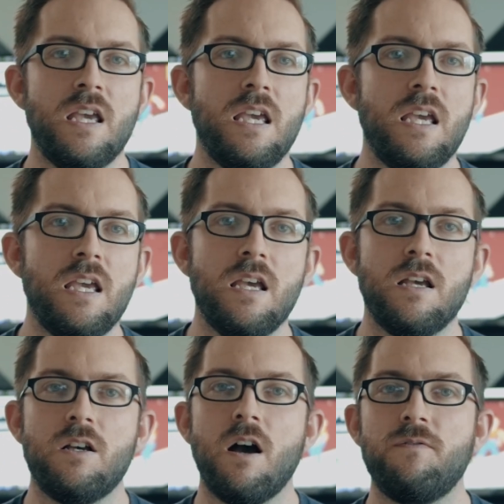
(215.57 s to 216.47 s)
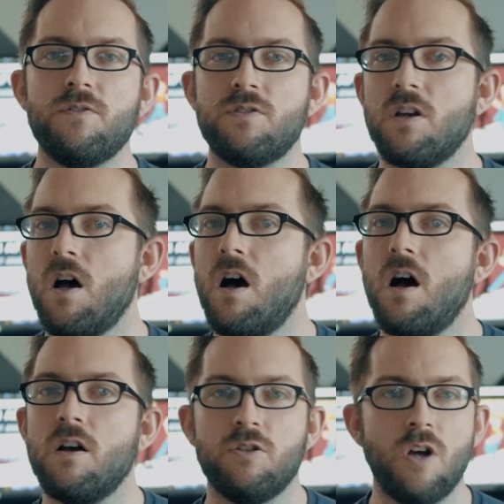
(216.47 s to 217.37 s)
He covers
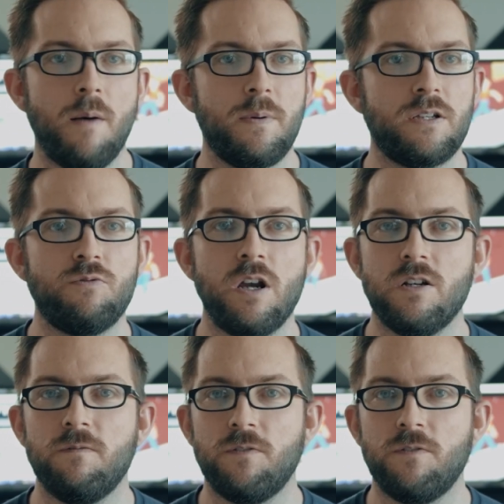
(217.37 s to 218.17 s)
topics ranging